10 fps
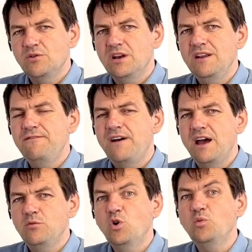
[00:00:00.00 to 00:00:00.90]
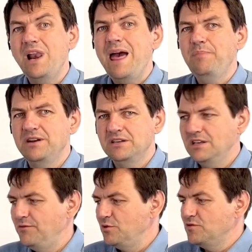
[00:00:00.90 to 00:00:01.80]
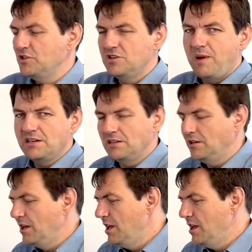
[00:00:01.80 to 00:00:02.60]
can define what will happen if you switch the button.